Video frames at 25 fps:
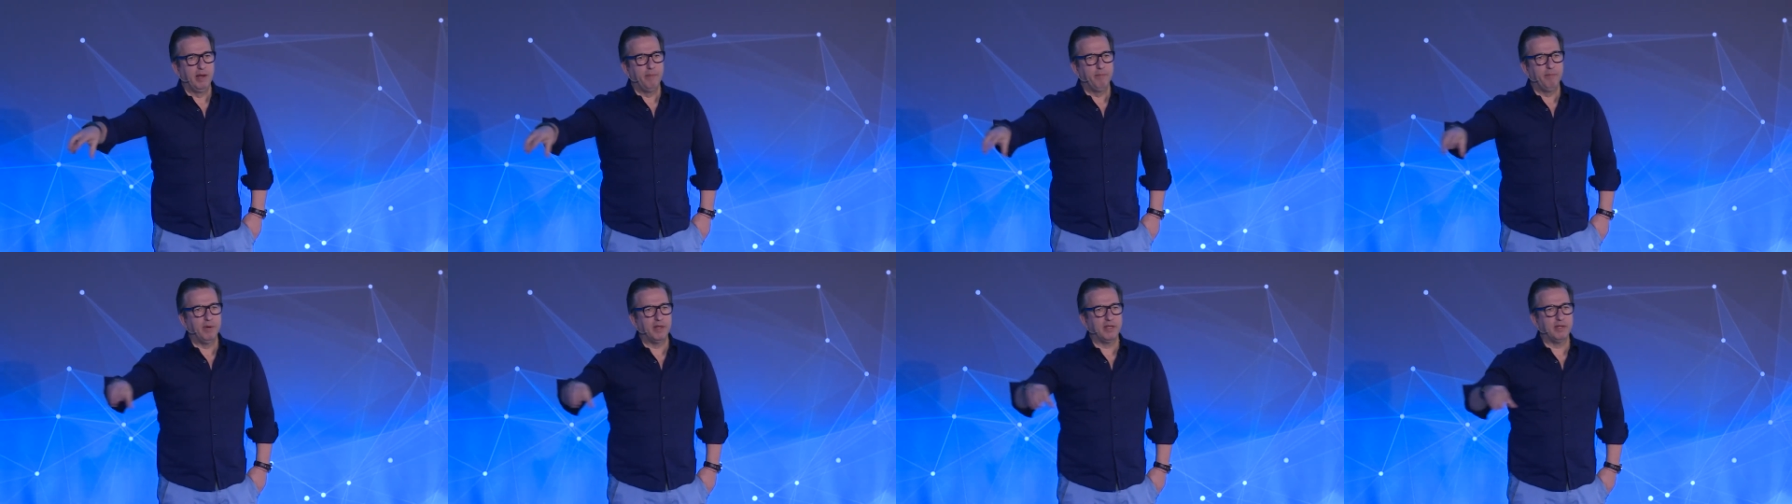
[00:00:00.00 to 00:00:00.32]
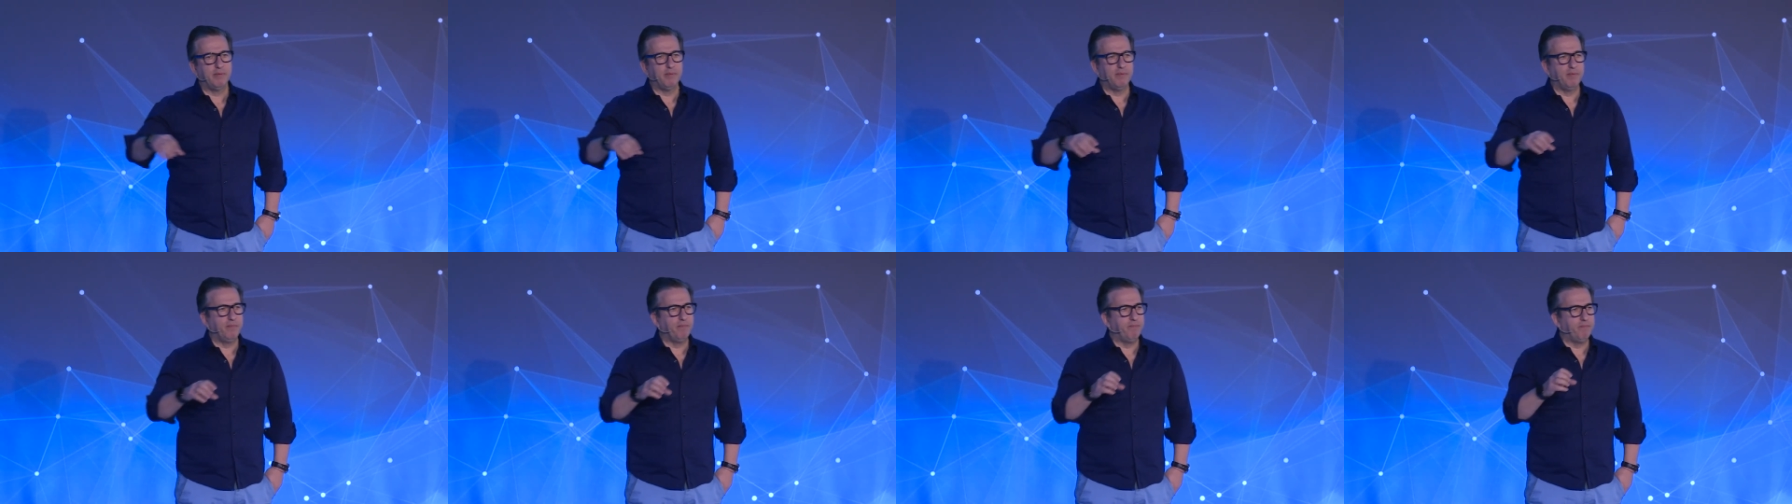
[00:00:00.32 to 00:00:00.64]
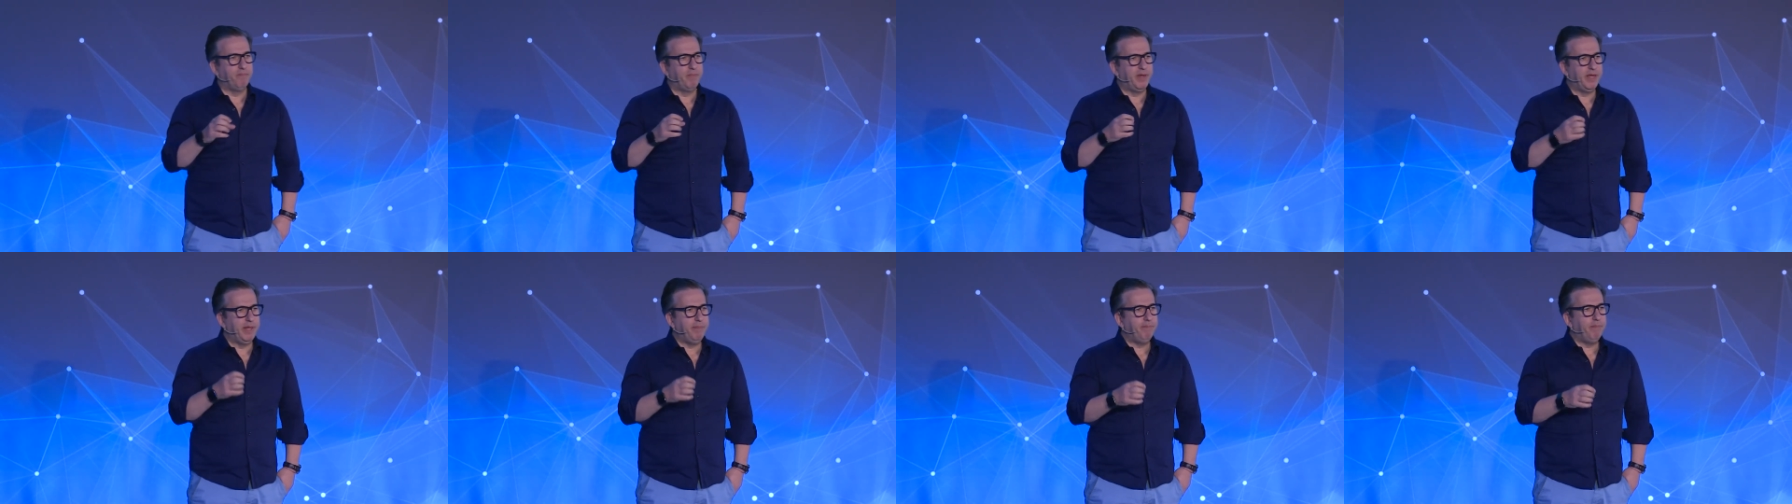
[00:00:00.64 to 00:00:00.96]
But
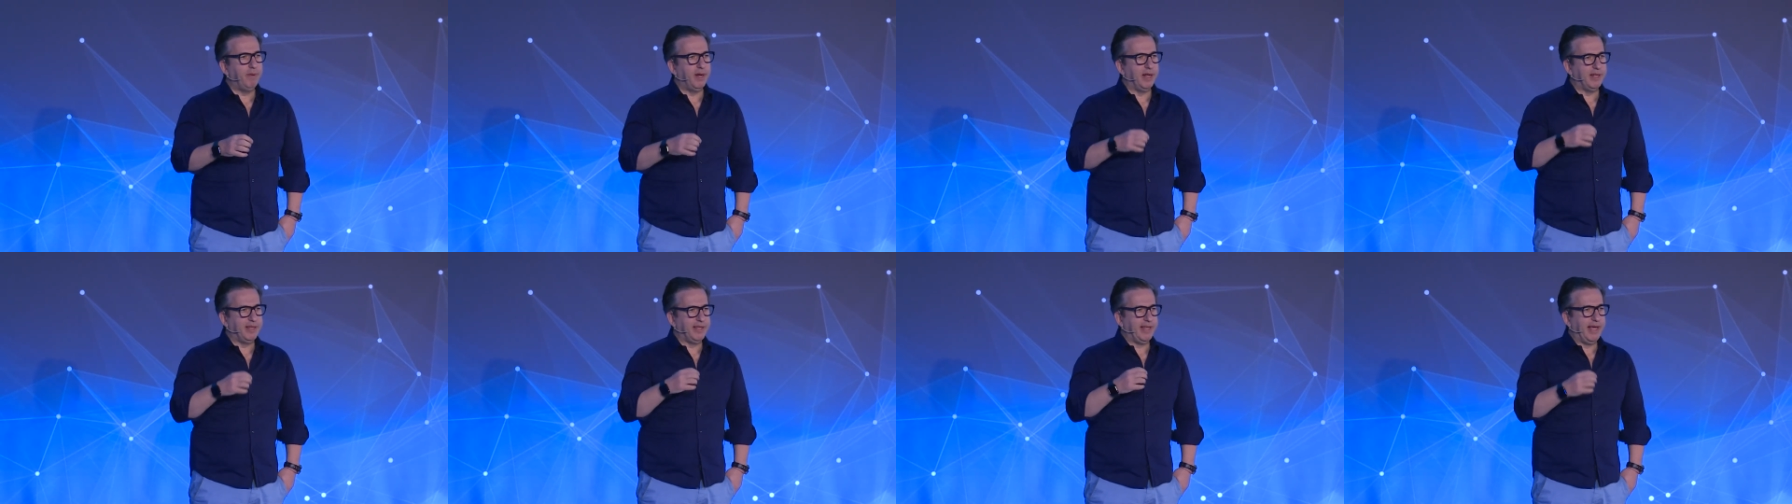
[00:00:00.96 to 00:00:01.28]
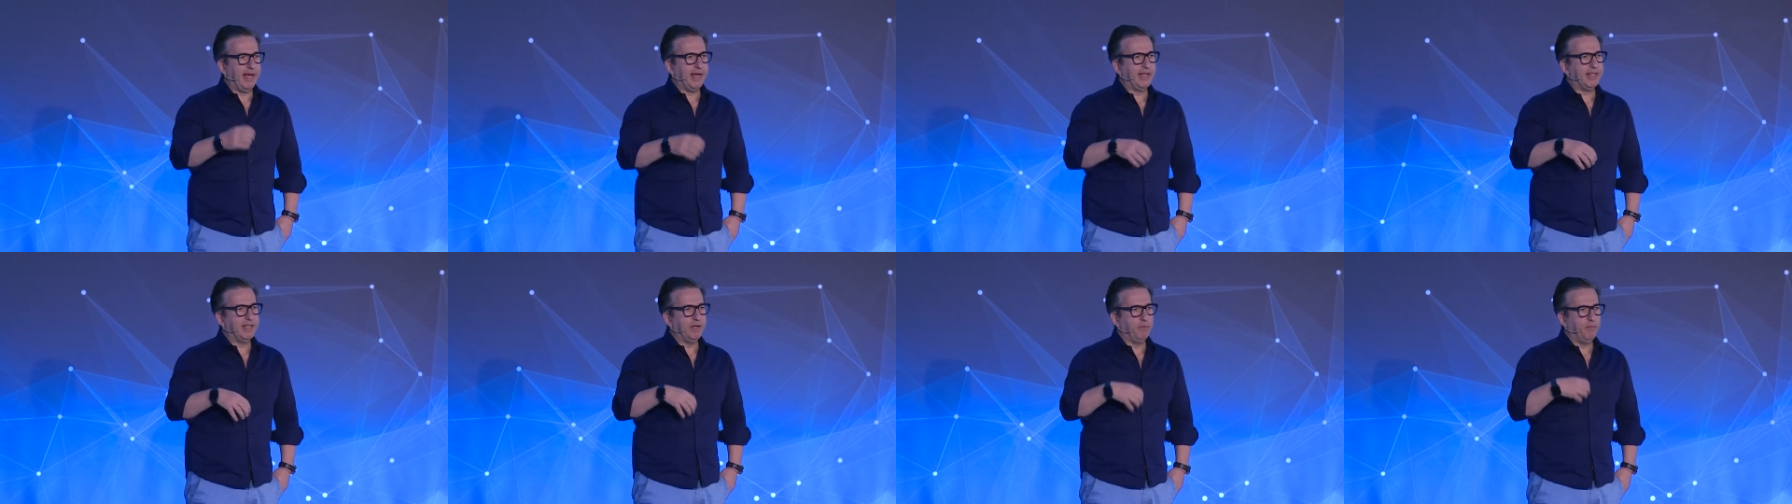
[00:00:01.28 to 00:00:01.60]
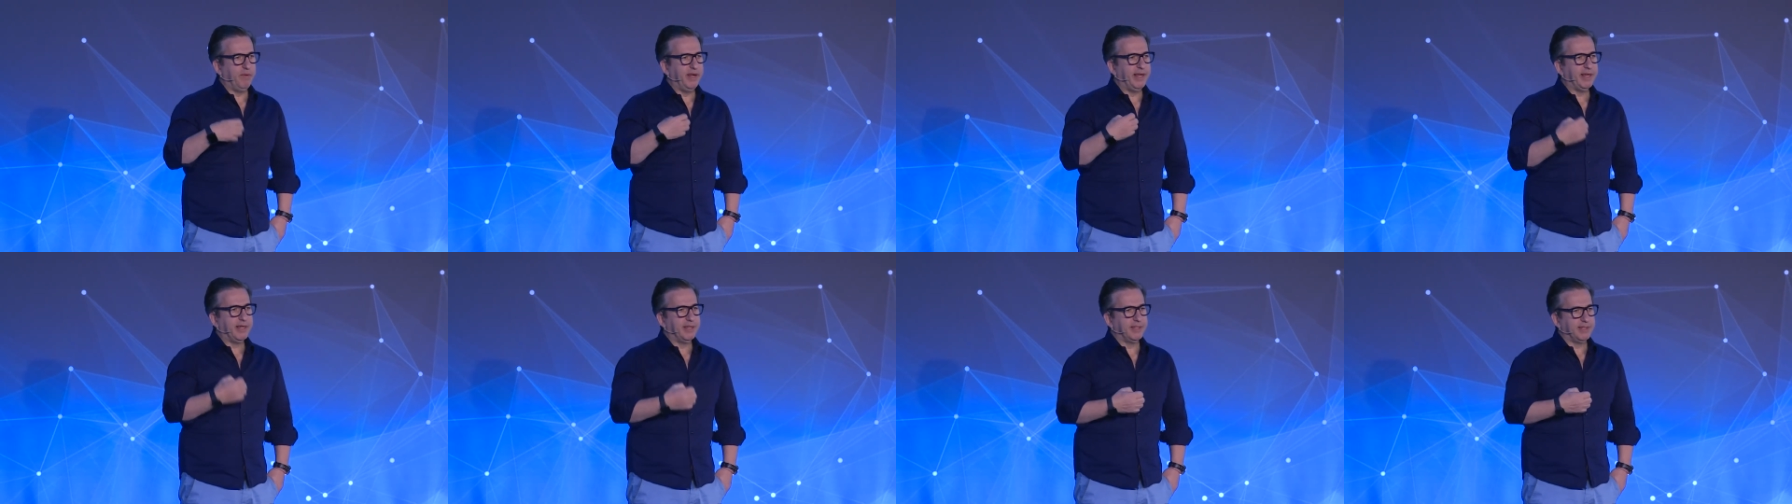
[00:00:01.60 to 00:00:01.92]
people attack the
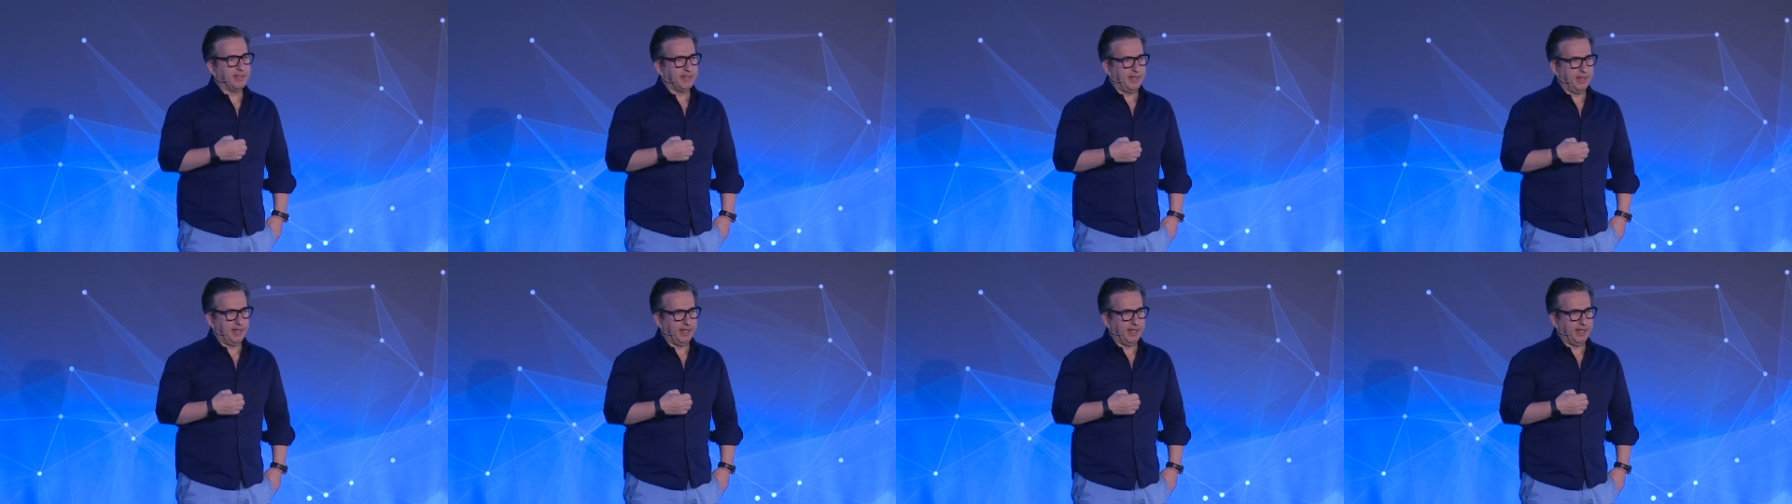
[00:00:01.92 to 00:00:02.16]
weakest